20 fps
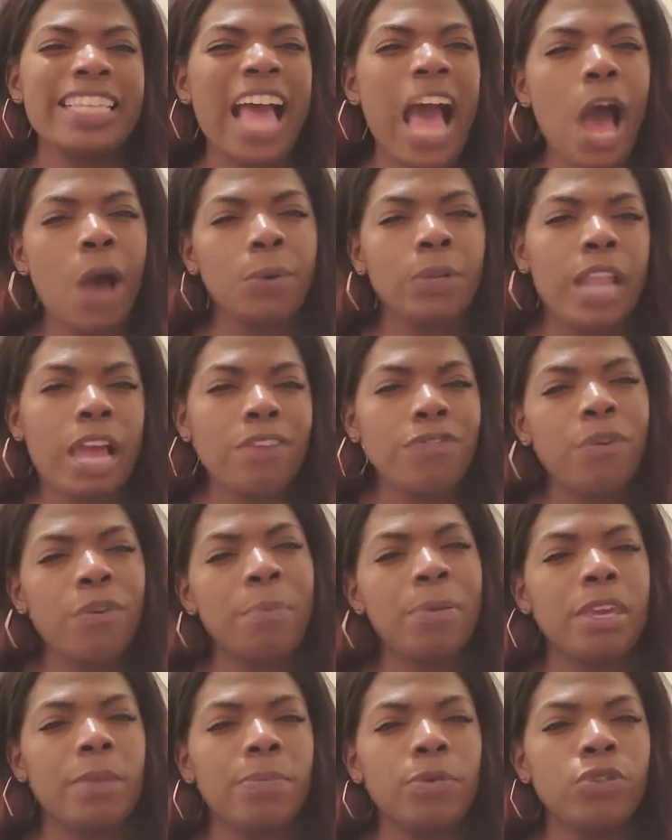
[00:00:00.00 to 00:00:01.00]
outlet for
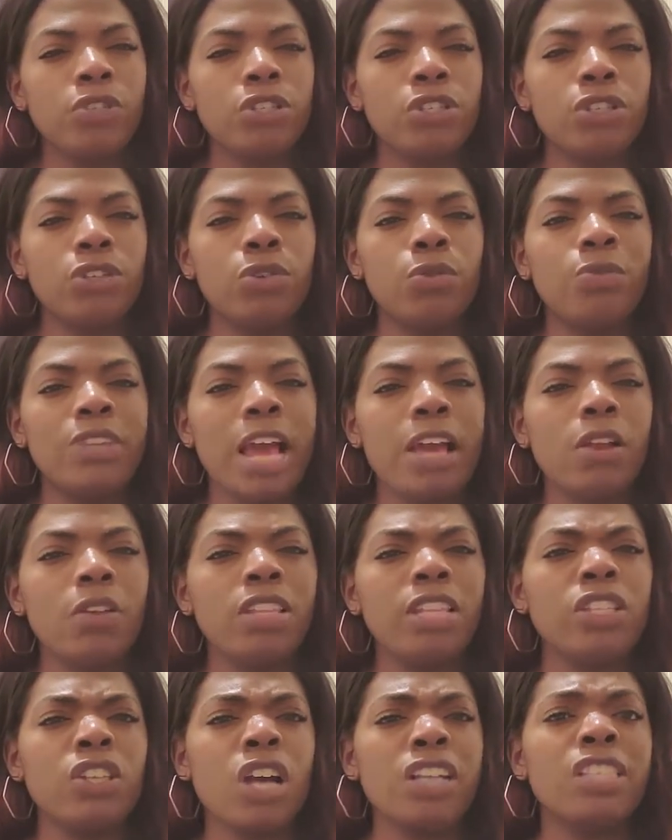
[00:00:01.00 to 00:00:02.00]
people to not
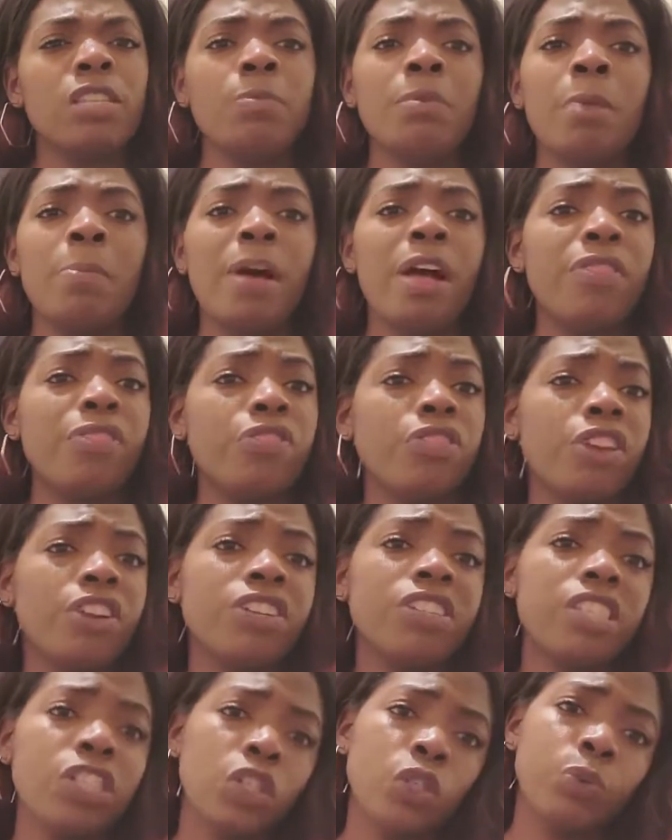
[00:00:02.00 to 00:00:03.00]
only talk to me about their
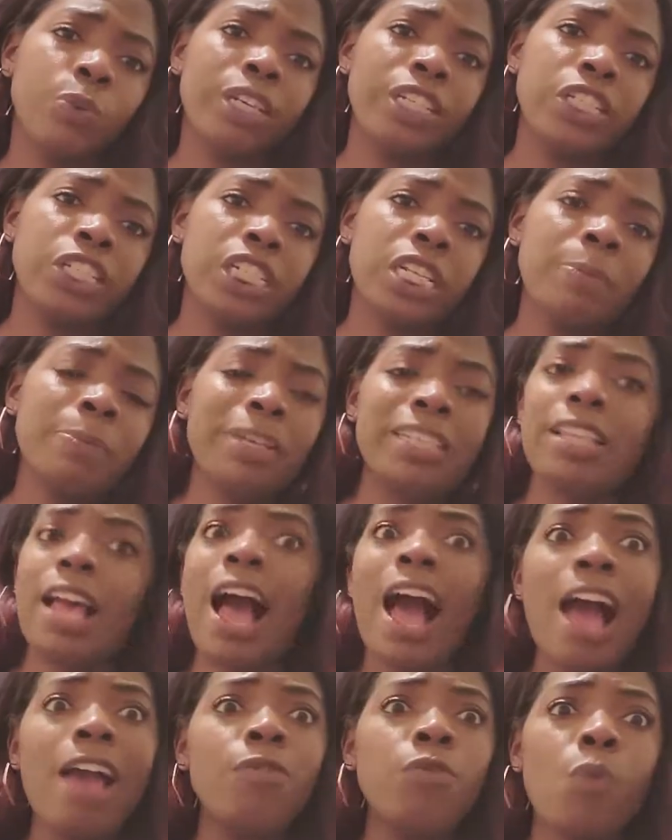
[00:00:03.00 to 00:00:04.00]
situation, because
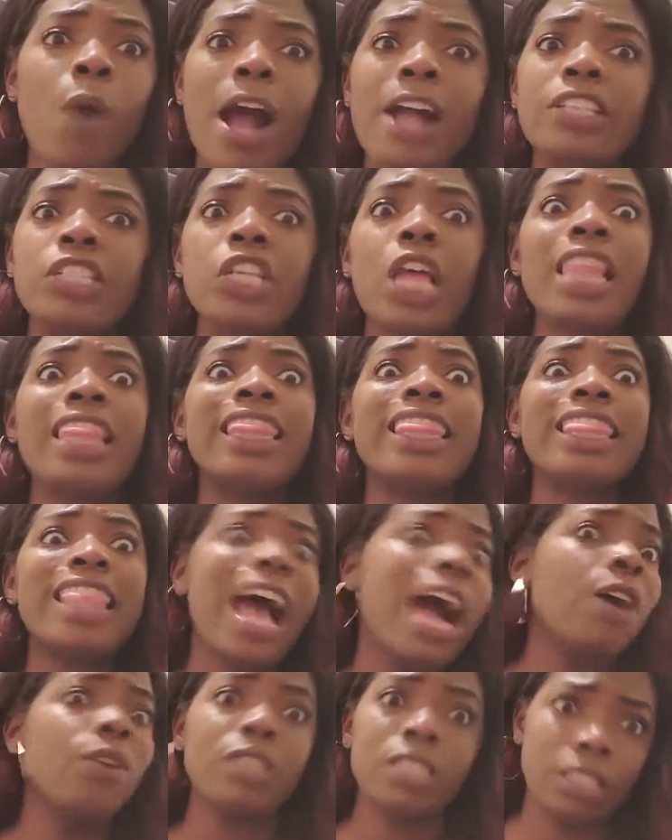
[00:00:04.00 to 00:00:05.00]
I've watched
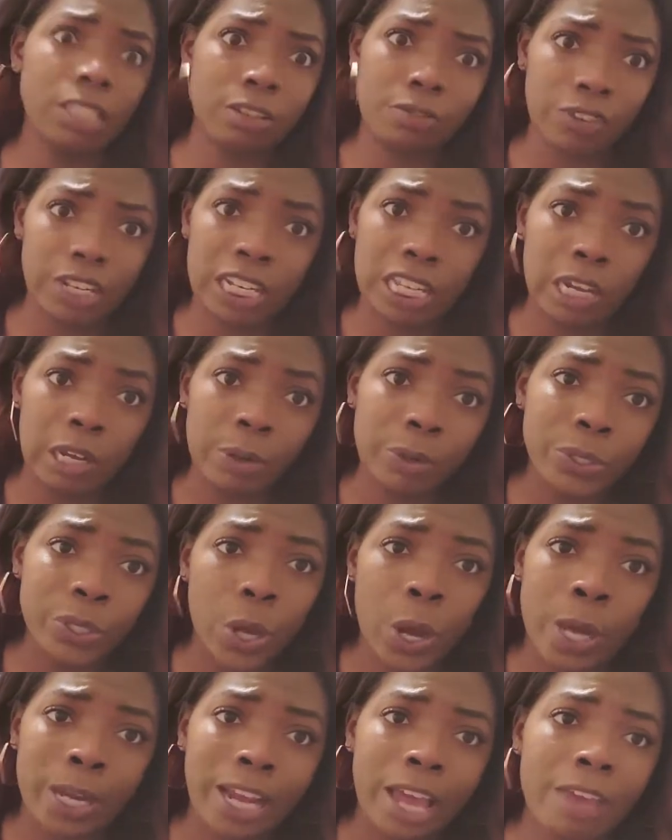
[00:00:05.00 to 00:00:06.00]
thousands of
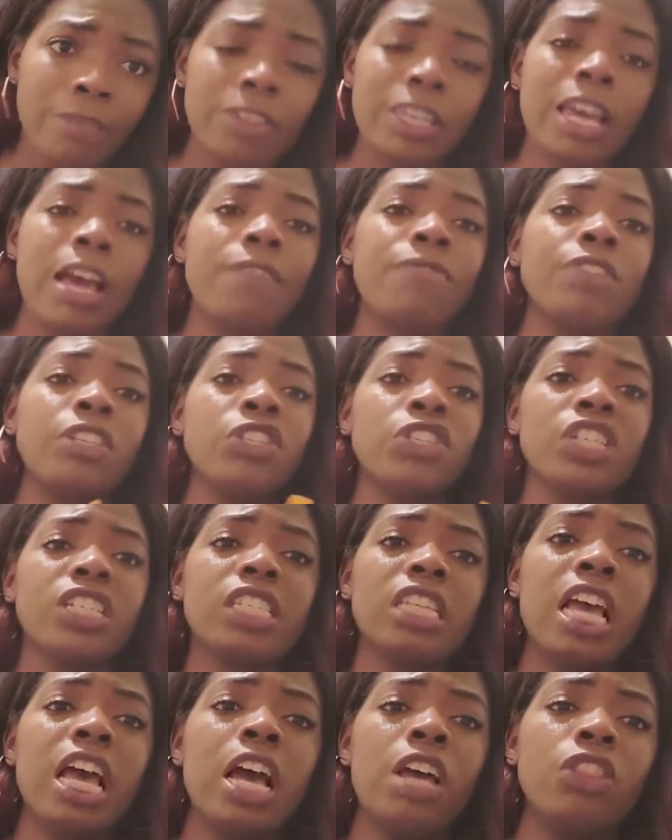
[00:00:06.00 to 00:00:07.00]
videos on IVF and
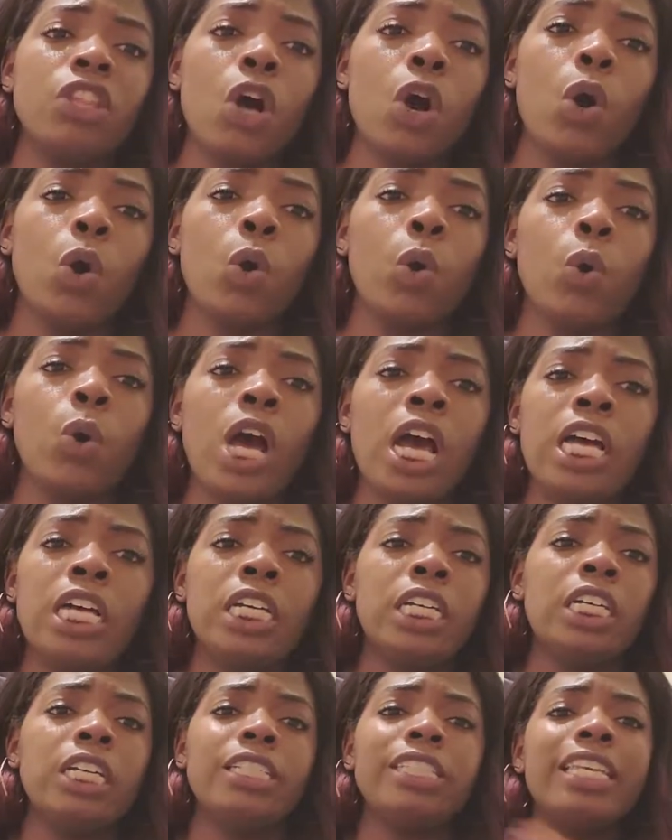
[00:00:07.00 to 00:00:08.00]
just the whole
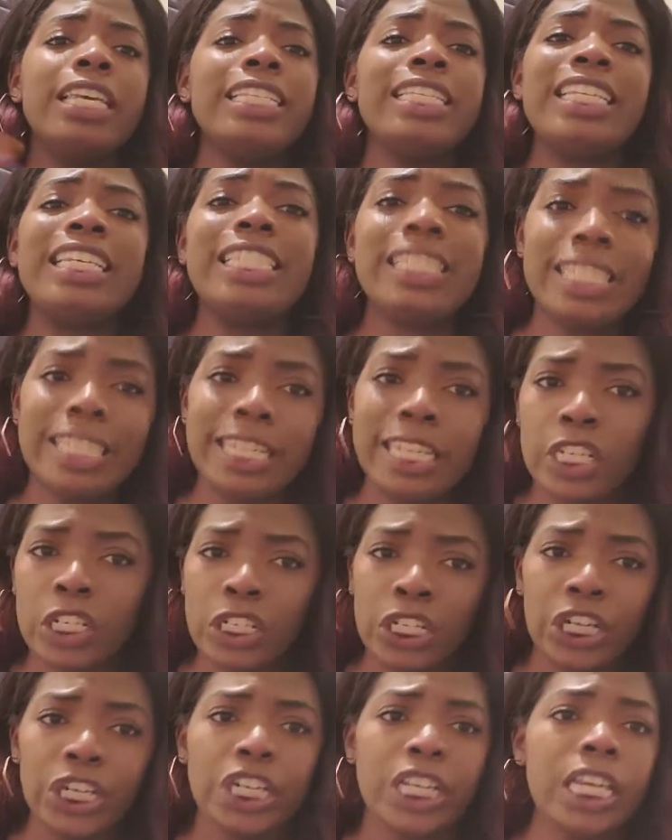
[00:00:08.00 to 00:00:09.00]
TTC
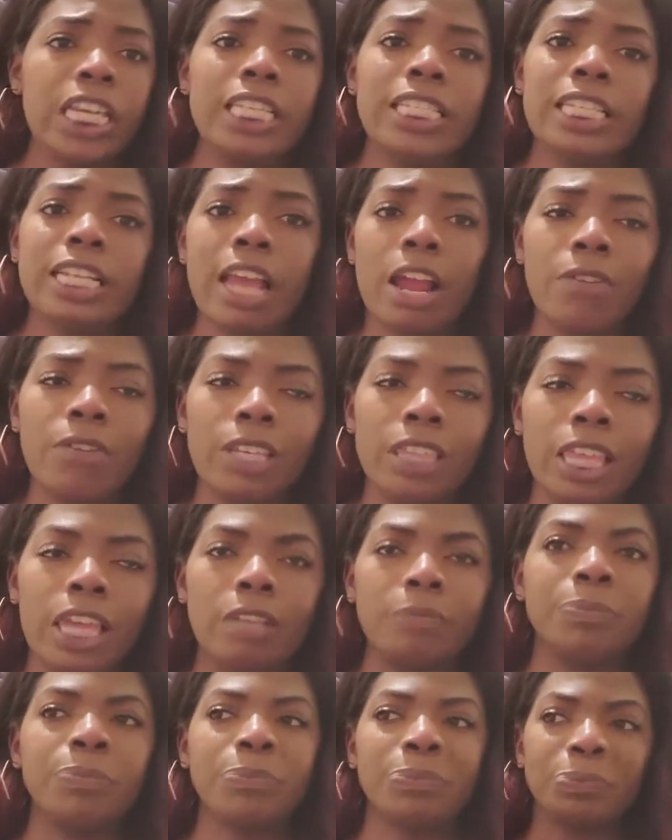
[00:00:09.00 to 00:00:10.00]
journeys and
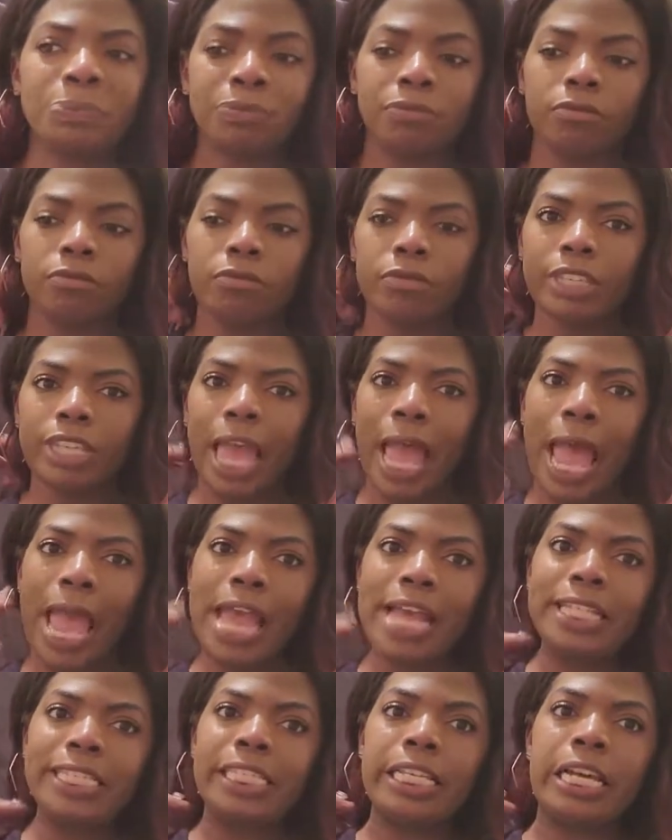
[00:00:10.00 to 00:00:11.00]
everything.
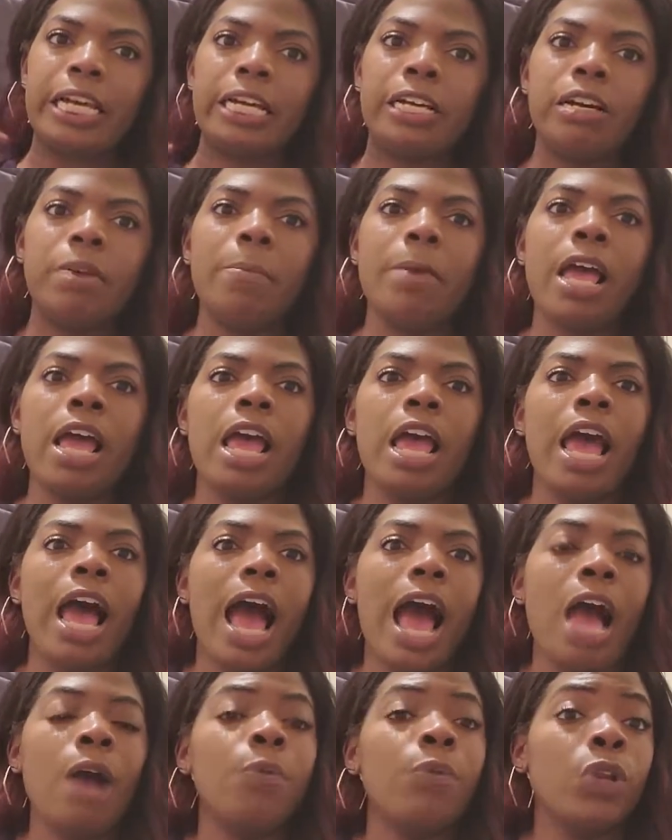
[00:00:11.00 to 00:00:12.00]
And
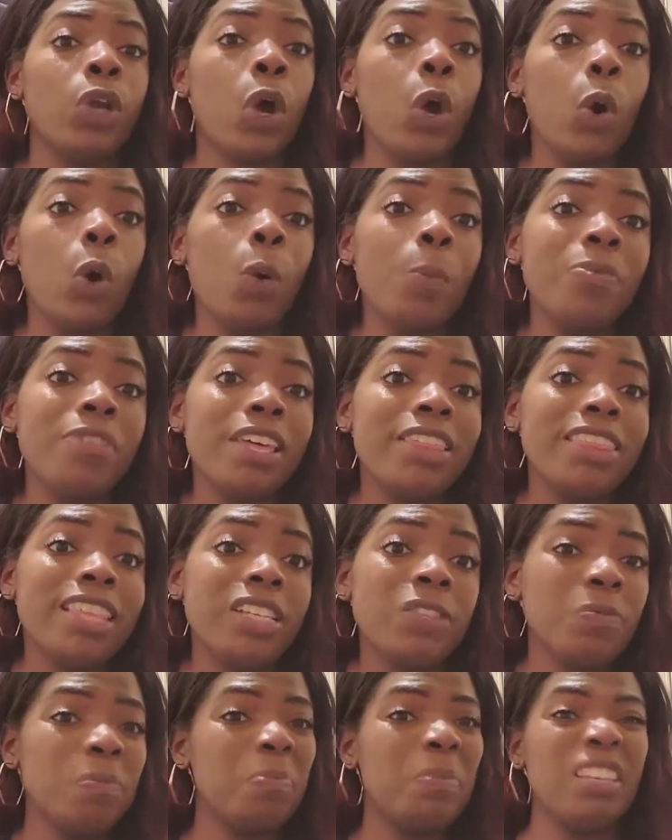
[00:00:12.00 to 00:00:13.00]
I would hope that this would